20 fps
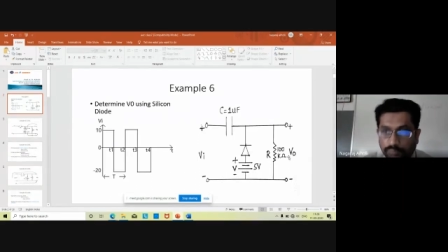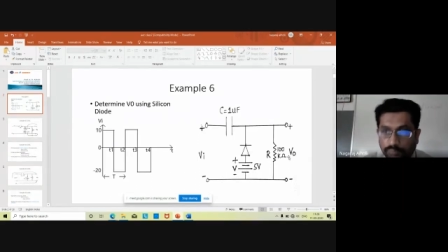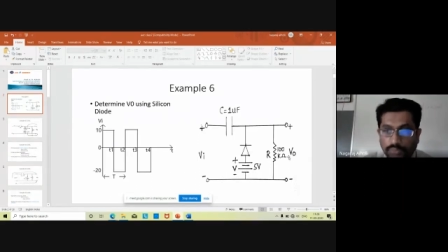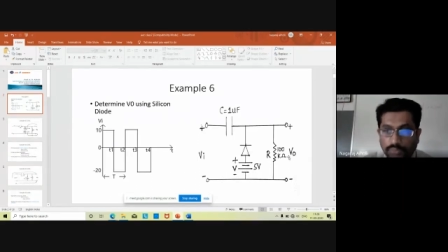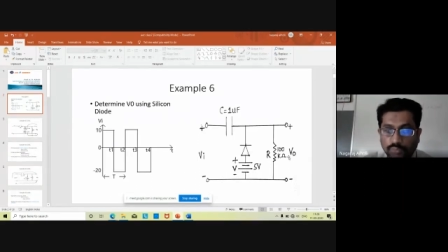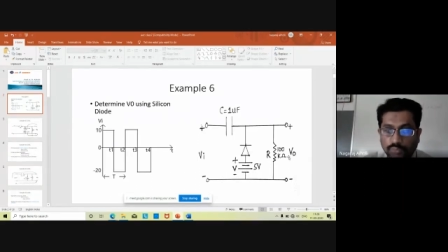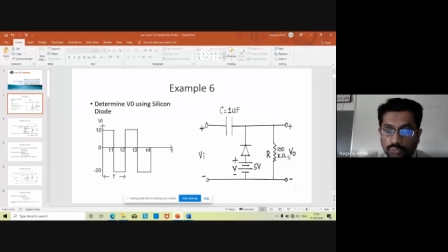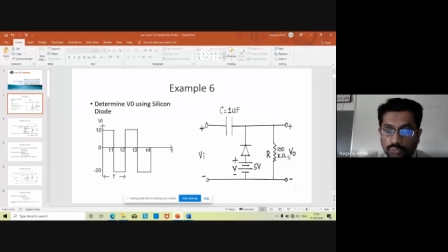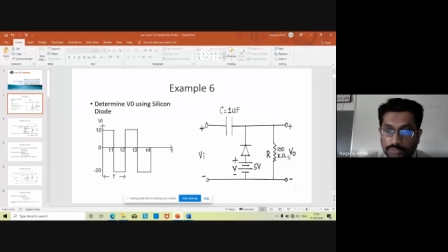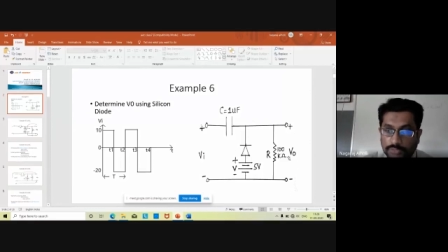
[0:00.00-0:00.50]

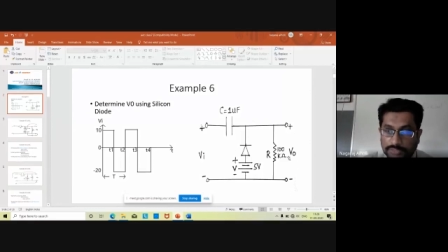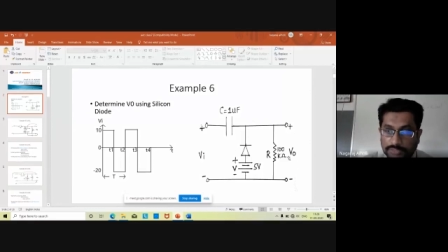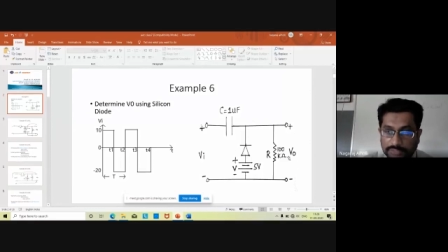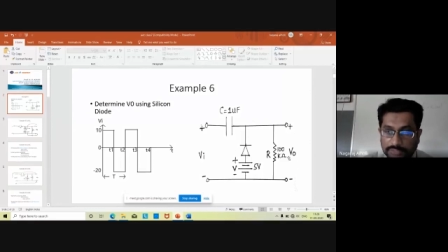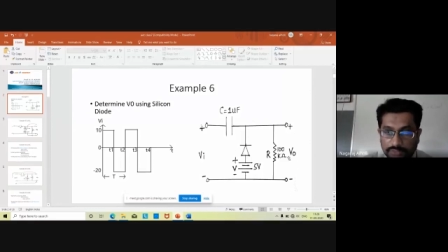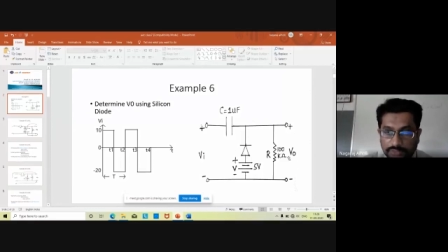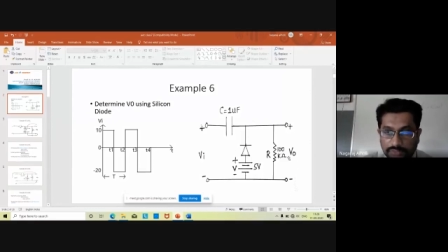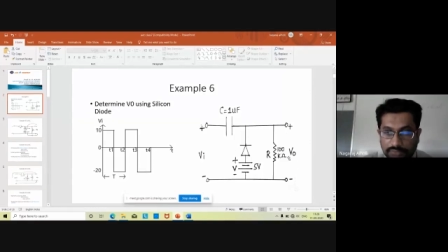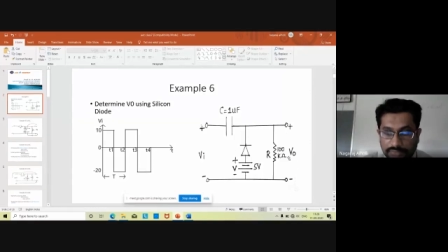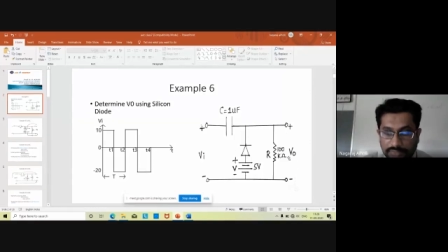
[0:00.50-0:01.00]
output
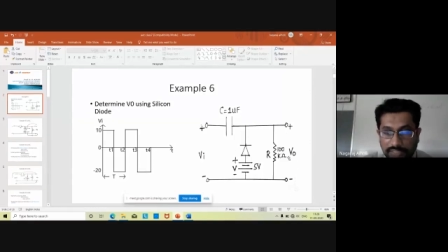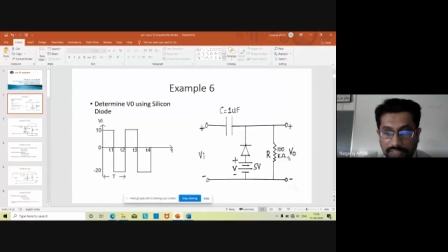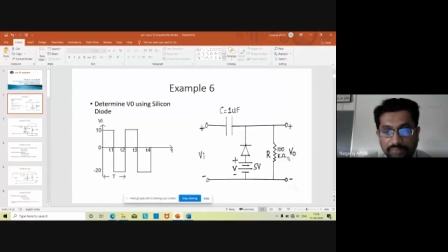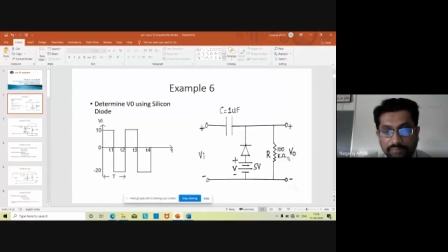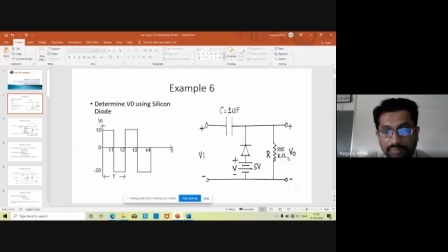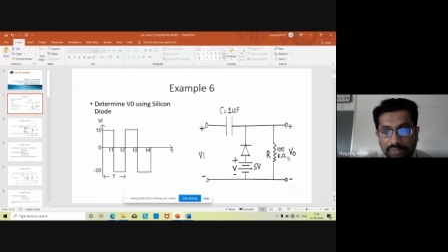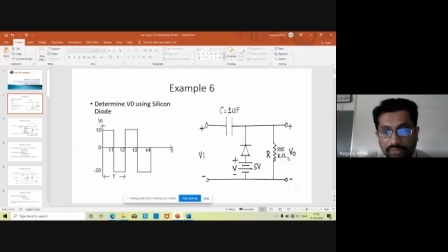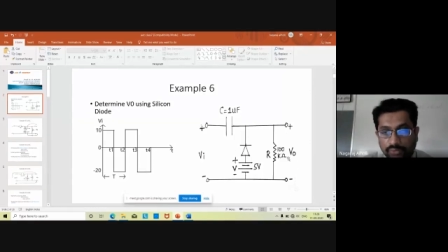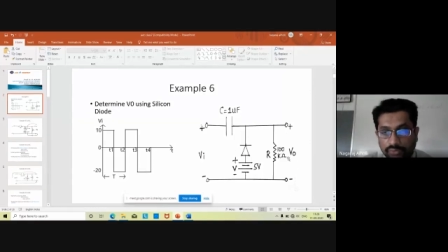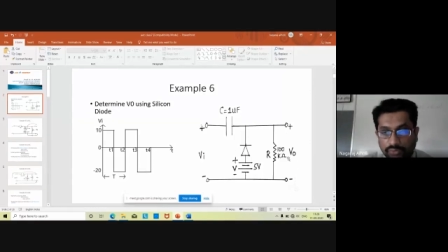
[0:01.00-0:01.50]
voltage
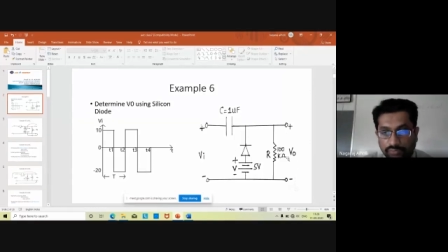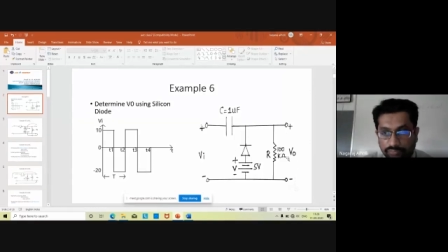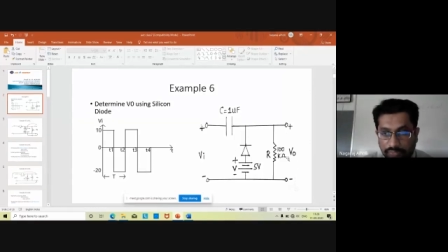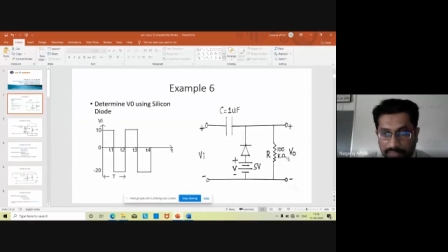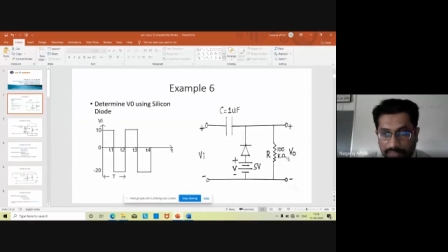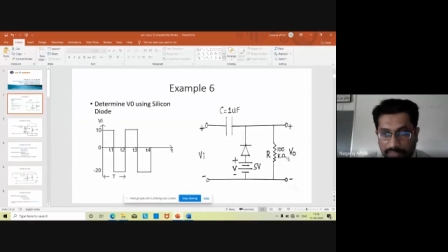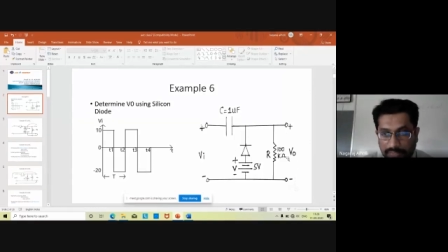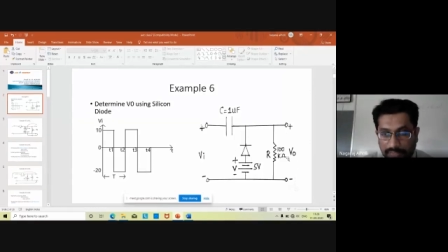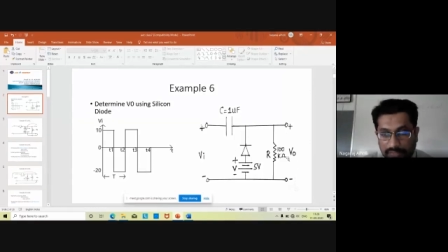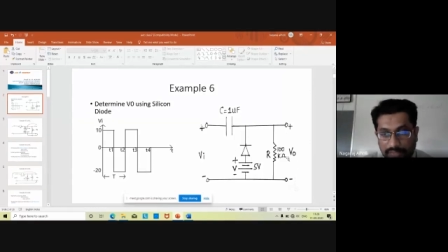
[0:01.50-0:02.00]
that we have
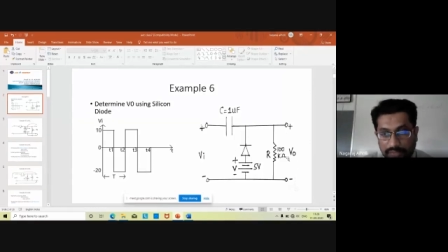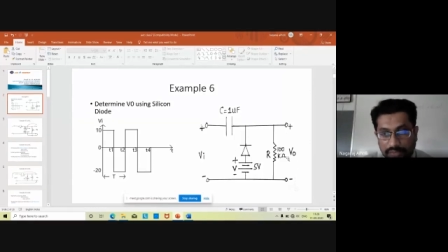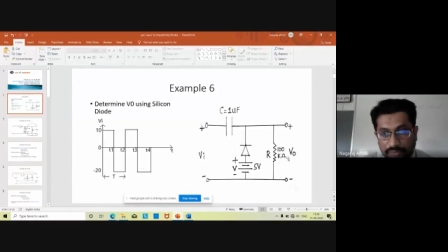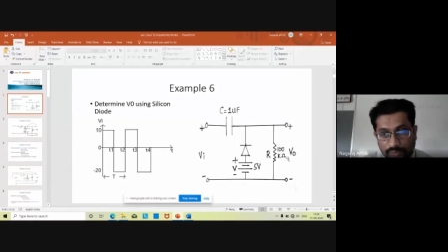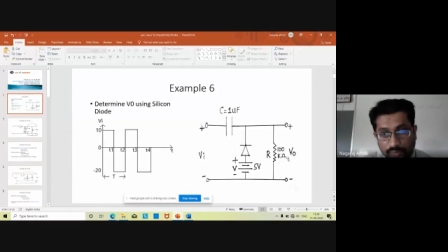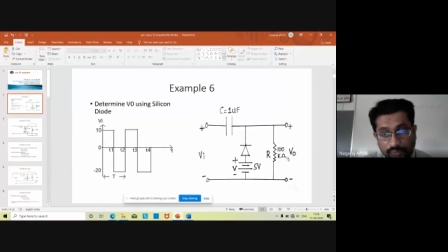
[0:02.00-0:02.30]
to find.